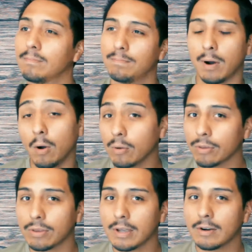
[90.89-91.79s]

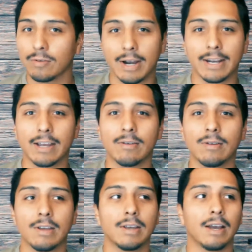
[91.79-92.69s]
both right
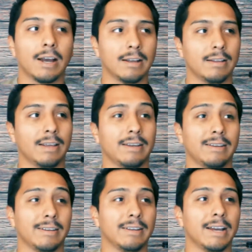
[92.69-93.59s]
now. Like,
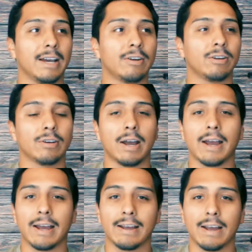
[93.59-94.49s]
I don't know,
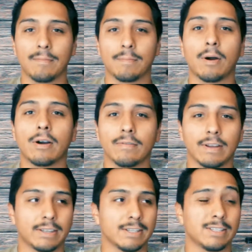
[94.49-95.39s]
I'm part of
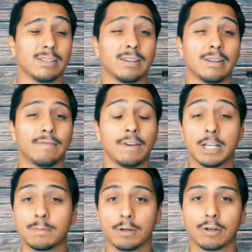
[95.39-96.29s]
like this
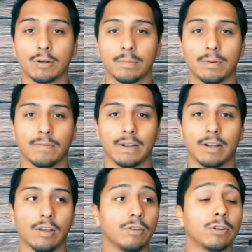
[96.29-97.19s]
Facebook group of like
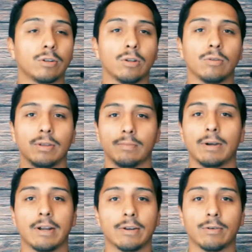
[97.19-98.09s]
other clothing
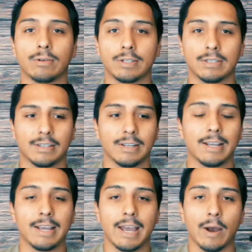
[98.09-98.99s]
brand owners, and
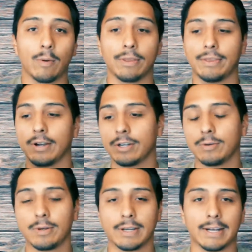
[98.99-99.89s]
what they're
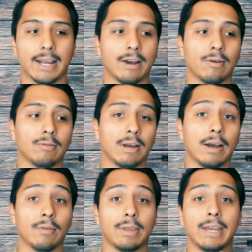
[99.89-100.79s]
doing, and
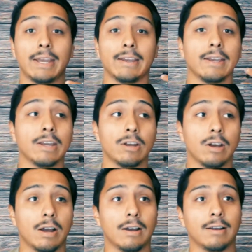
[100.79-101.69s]
how they
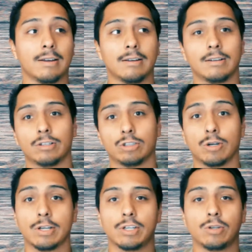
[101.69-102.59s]
are
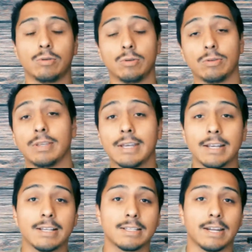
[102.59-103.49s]
trying to do new
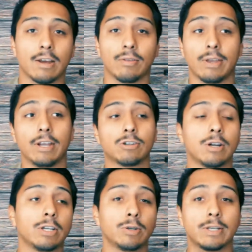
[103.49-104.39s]
things, and how they
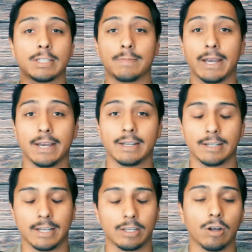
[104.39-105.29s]
try to expand,
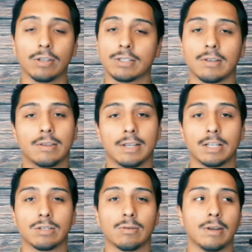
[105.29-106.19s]
and like all these other
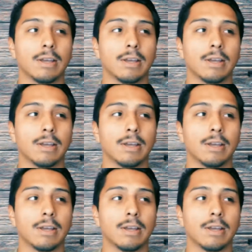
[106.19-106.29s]
things. So